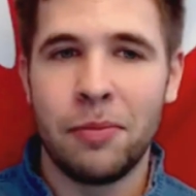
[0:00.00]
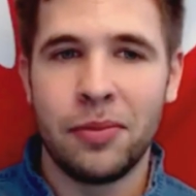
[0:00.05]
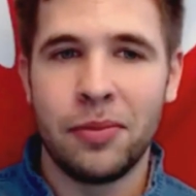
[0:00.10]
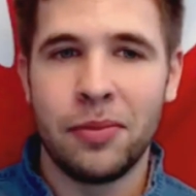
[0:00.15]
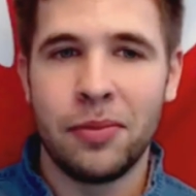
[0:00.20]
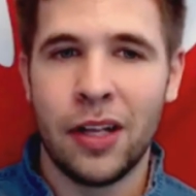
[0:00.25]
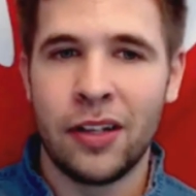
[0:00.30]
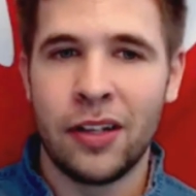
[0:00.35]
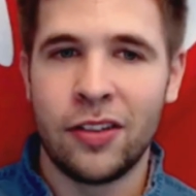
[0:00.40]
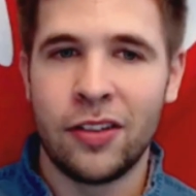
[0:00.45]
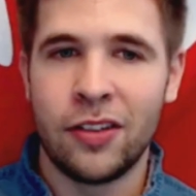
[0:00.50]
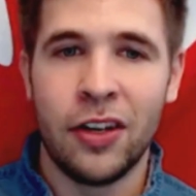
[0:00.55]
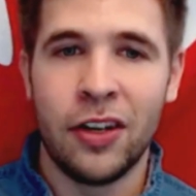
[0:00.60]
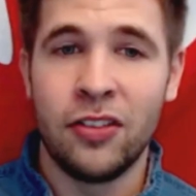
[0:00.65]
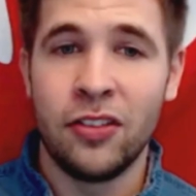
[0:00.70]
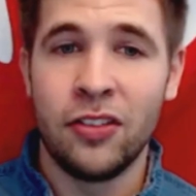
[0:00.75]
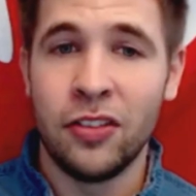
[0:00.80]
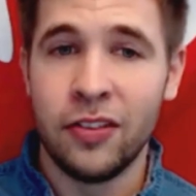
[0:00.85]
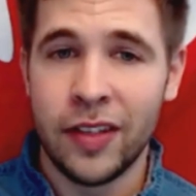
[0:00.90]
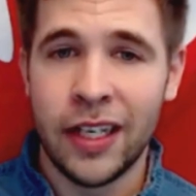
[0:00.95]
lots of great
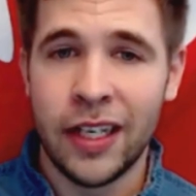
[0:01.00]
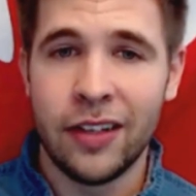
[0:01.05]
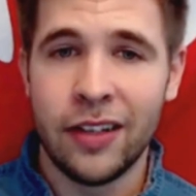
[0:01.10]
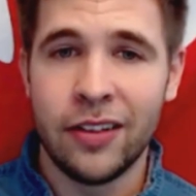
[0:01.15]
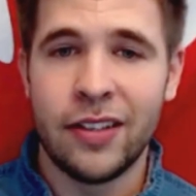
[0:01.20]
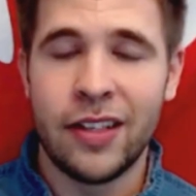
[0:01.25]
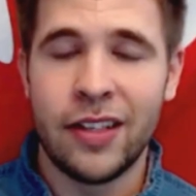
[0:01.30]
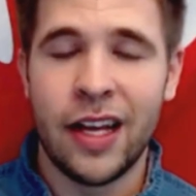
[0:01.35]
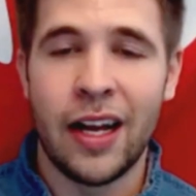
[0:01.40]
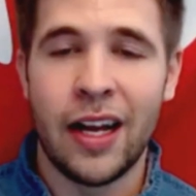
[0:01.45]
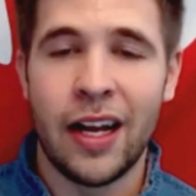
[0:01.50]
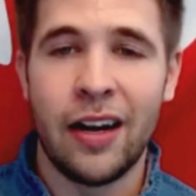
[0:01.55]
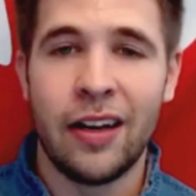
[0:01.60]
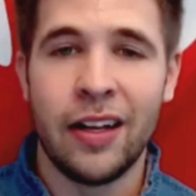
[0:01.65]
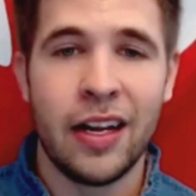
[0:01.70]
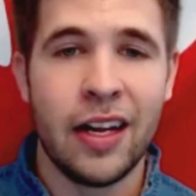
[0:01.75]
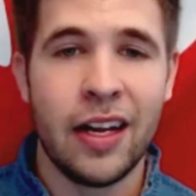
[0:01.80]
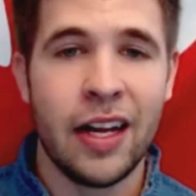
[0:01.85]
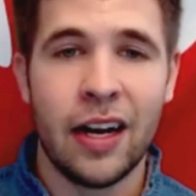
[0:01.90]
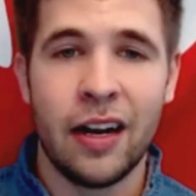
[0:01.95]
souvenirs there. You
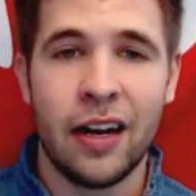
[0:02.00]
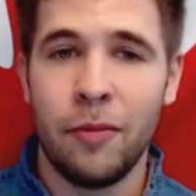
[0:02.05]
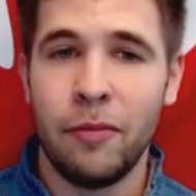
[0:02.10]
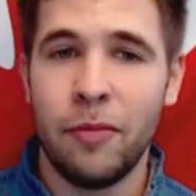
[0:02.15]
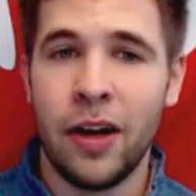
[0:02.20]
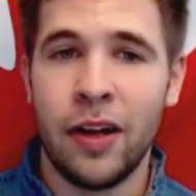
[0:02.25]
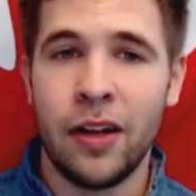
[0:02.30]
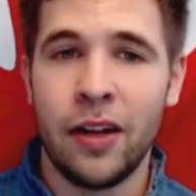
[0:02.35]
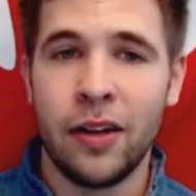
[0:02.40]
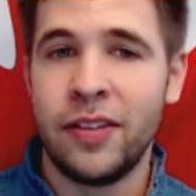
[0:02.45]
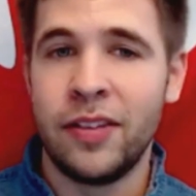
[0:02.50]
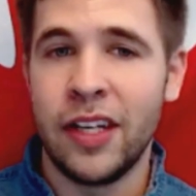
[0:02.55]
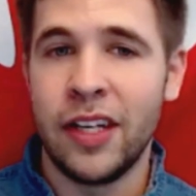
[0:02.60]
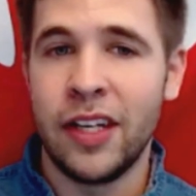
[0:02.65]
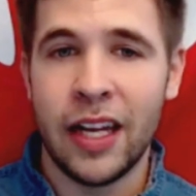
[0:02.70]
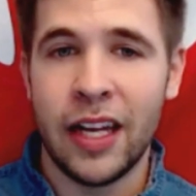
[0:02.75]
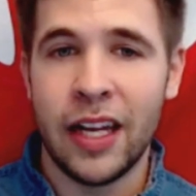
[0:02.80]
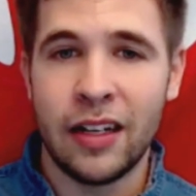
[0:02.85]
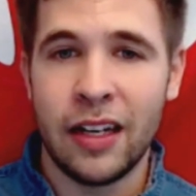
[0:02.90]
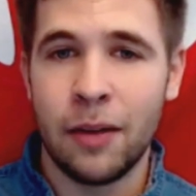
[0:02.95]
can get a
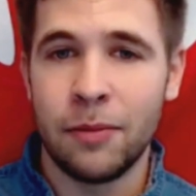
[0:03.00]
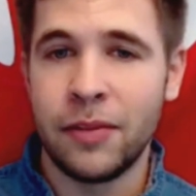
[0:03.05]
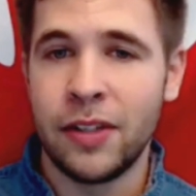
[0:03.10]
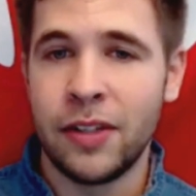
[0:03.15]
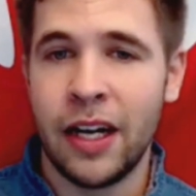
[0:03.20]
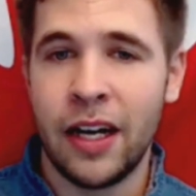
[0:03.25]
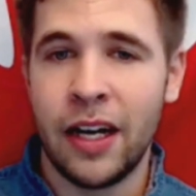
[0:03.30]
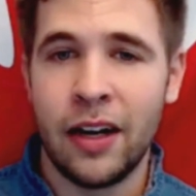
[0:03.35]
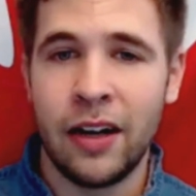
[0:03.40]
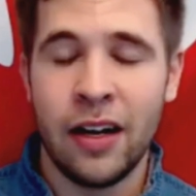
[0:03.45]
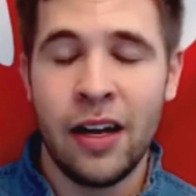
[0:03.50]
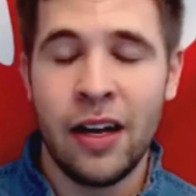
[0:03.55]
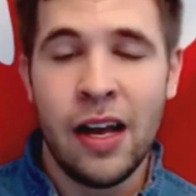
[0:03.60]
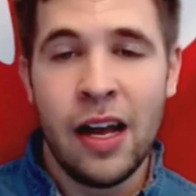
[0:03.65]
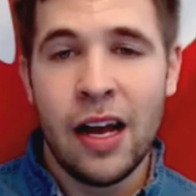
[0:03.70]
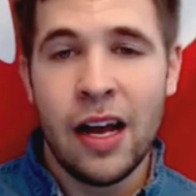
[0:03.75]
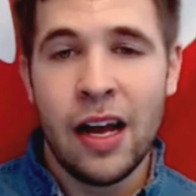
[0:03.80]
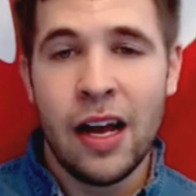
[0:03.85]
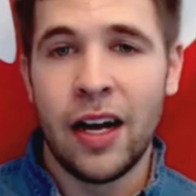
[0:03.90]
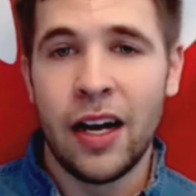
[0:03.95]
ticket up there
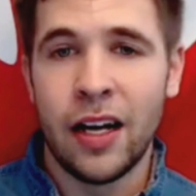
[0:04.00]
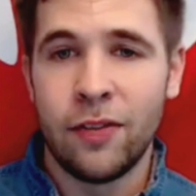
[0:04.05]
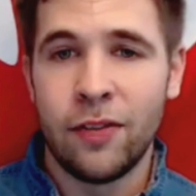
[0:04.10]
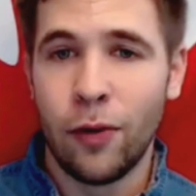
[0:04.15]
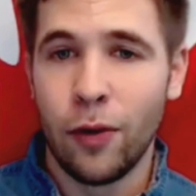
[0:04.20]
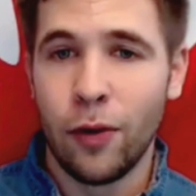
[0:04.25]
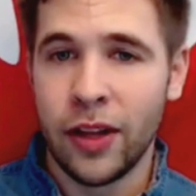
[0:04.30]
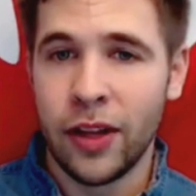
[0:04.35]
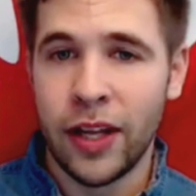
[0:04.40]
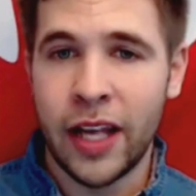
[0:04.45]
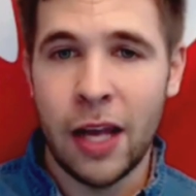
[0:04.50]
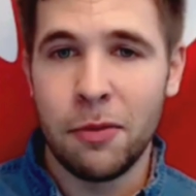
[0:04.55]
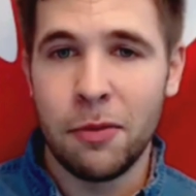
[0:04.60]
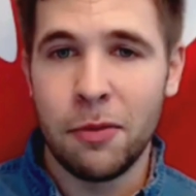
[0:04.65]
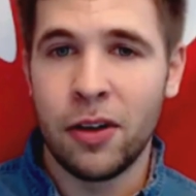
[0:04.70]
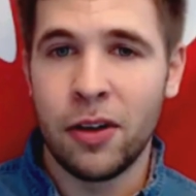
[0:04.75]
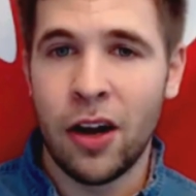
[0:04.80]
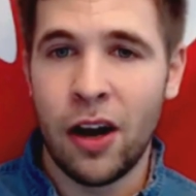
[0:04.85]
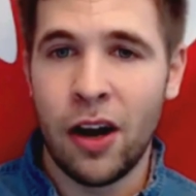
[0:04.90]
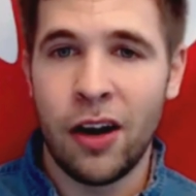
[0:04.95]
for the
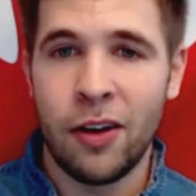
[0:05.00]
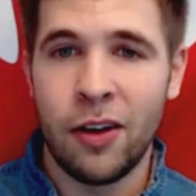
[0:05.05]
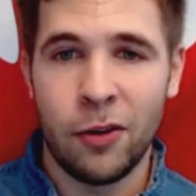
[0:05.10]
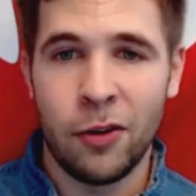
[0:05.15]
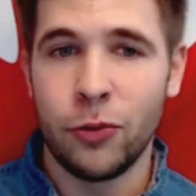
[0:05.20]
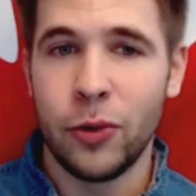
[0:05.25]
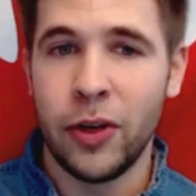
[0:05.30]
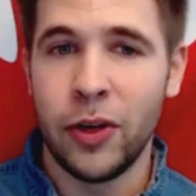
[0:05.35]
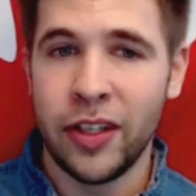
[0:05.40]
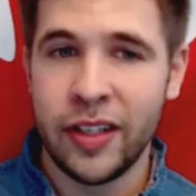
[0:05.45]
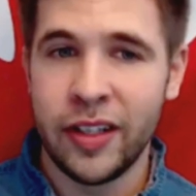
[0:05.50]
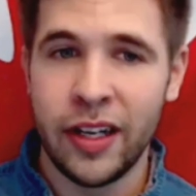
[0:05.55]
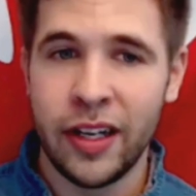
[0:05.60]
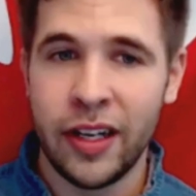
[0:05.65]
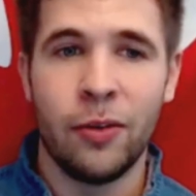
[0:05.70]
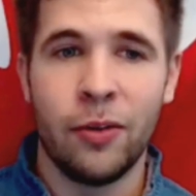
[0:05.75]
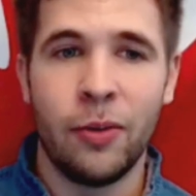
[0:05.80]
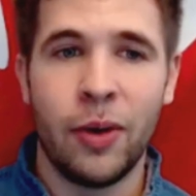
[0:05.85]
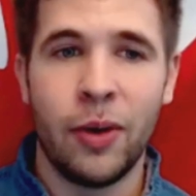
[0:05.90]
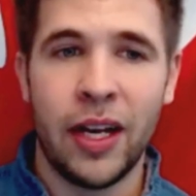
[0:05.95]
cable car, which we did
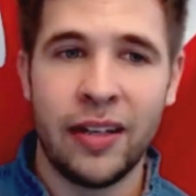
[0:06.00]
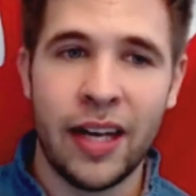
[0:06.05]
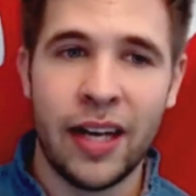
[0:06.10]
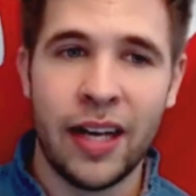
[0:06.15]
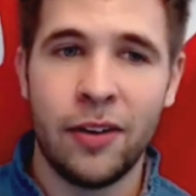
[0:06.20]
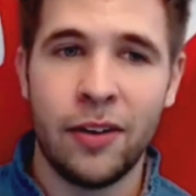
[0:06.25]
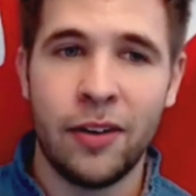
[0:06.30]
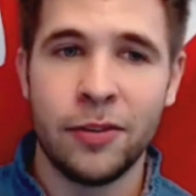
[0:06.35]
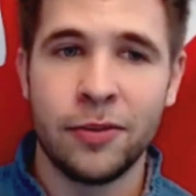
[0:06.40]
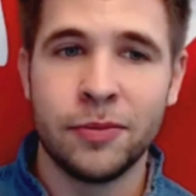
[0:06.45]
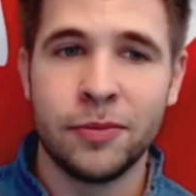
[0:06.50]
on the way down.